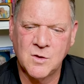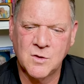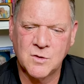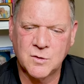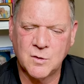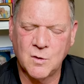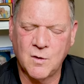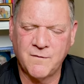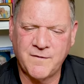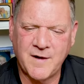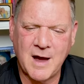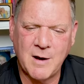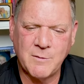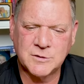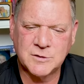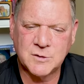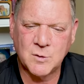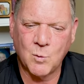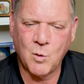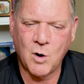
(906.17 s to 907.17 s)
So if I
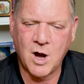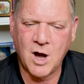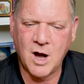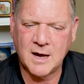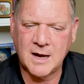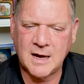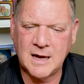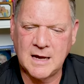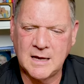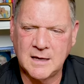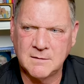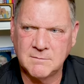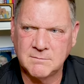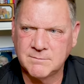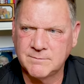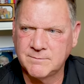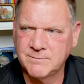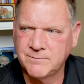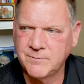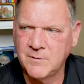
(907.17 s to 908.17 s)
was to walk
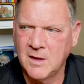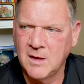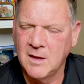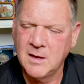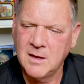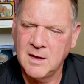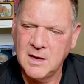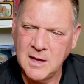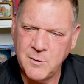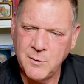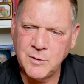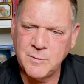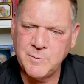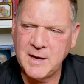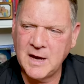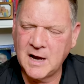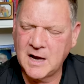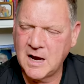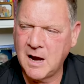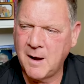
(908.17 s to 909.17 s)
in, it would
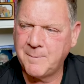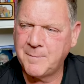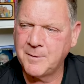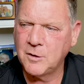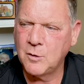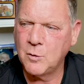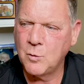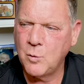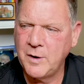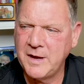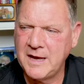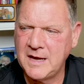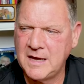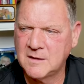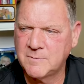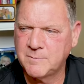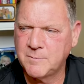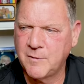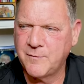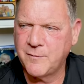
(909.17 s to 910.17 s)
be a couple of
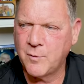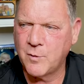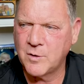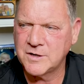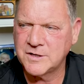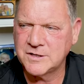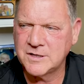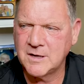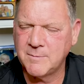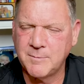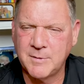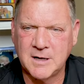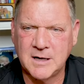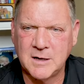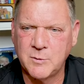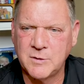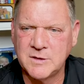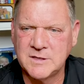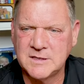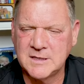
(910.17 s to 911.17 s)
weeks before
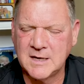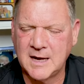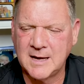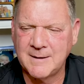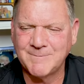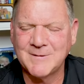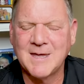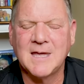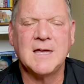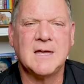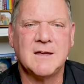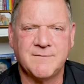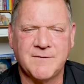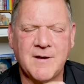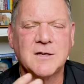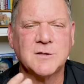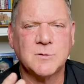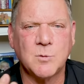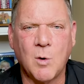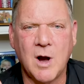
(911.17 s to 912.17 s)
somebody would say, if
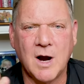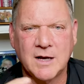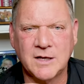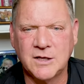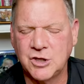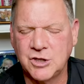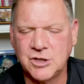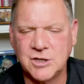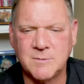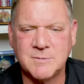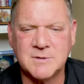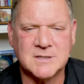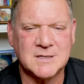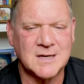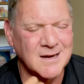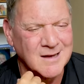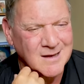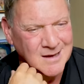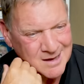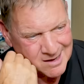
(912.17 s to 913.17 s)
I was walking the gym and
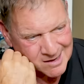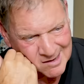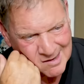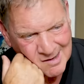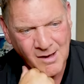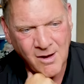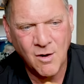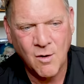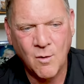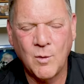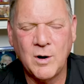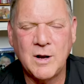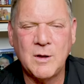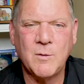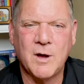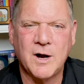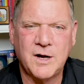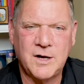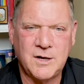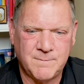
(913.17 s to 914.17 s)
say, what do
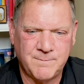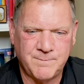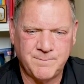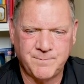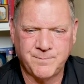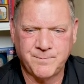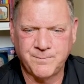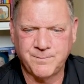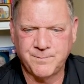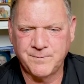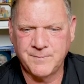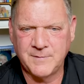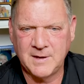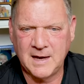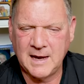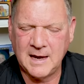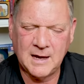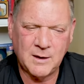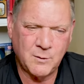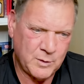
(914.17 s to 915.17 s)
you want to do?
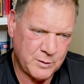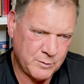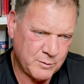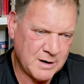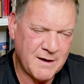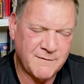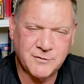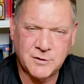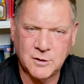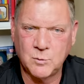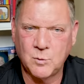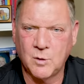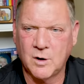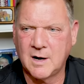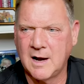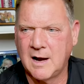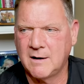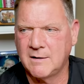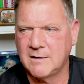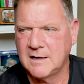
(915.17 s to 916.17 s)
And we would have a good
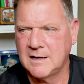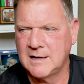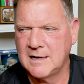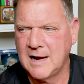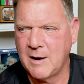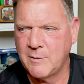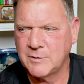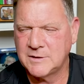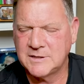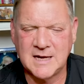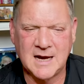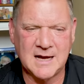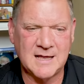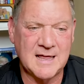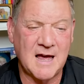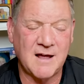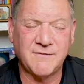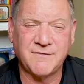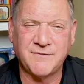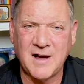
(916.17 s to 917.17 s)
workout. And I would say
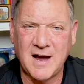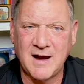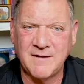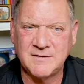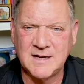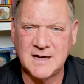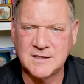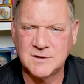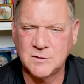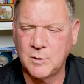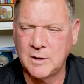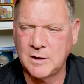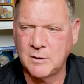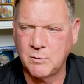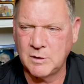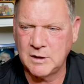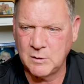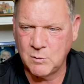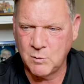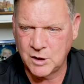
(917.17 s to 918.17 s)
that five days a
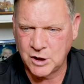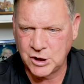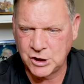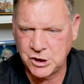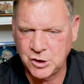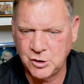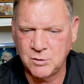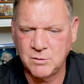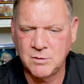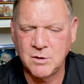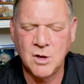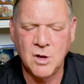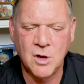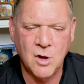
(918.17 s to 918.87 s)
week, what do you want to do?